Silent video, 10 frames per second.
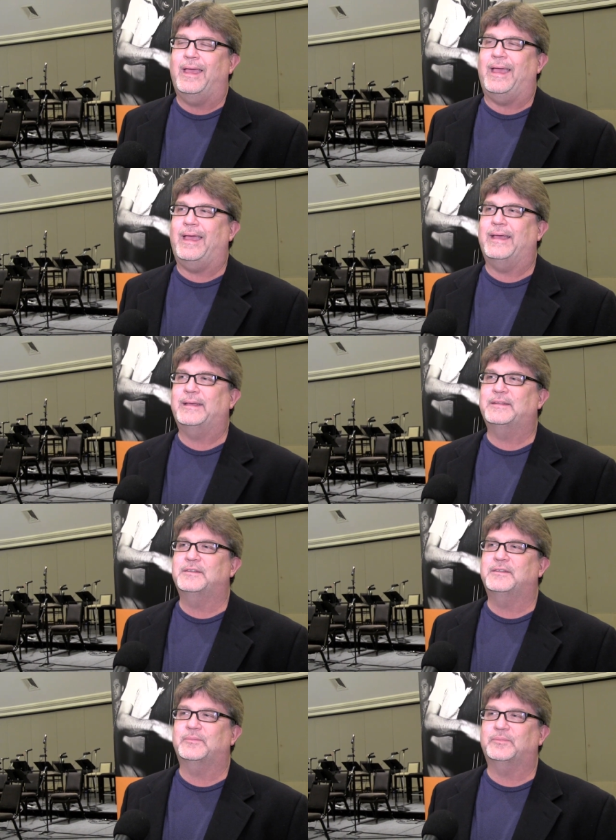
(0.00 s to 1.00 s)

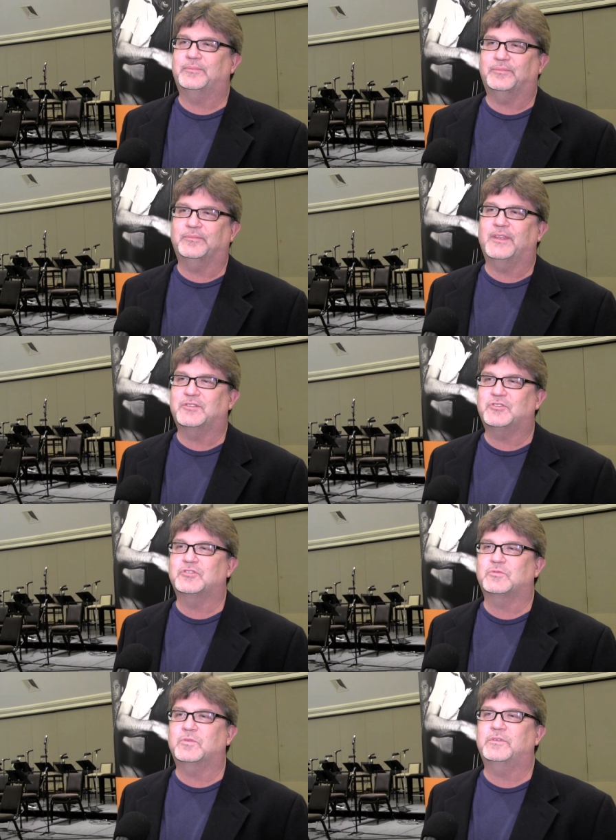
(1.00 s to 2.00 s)
and it's
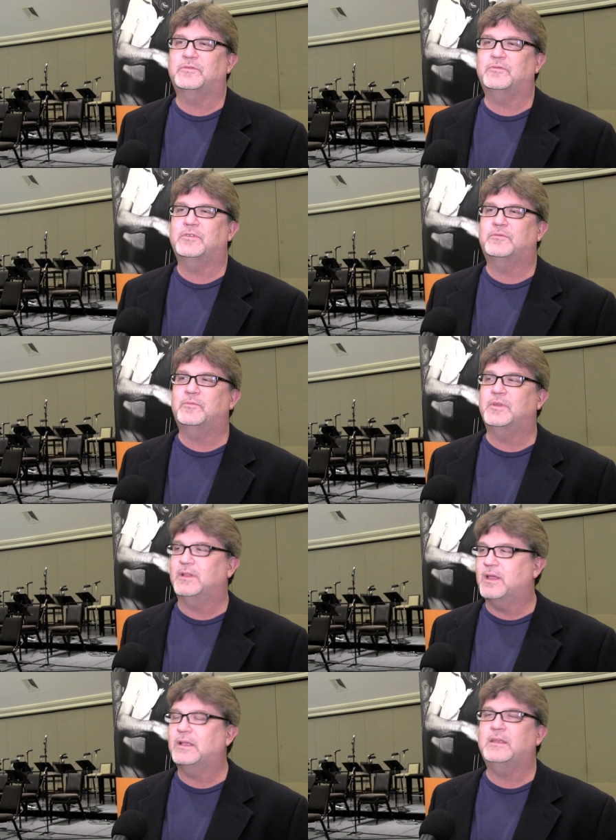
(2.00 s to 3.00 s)
just we've we've
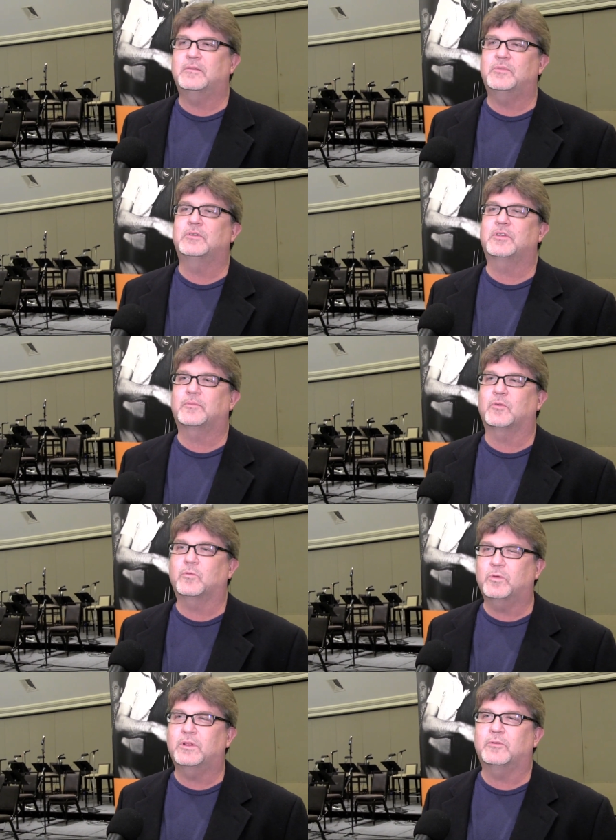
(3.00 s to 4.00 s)
been lucky to build up a
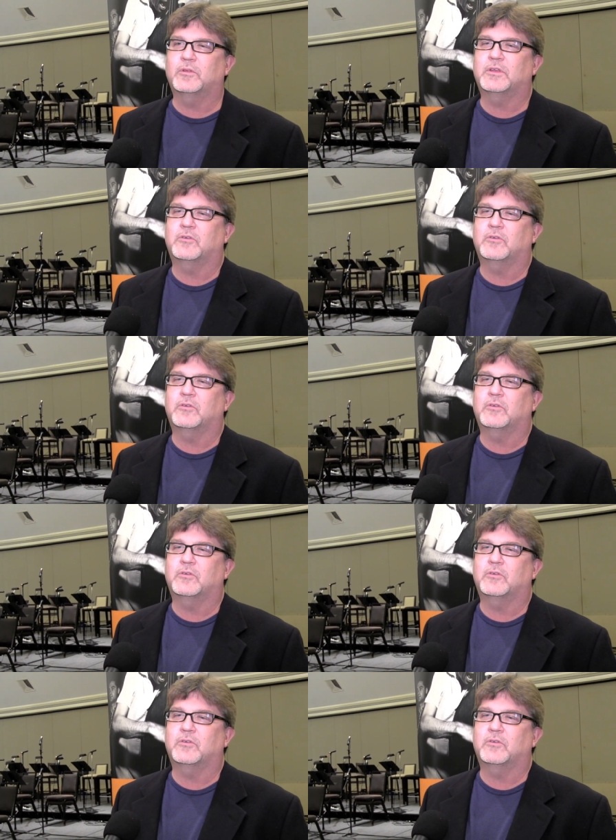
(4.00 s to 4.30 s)
really really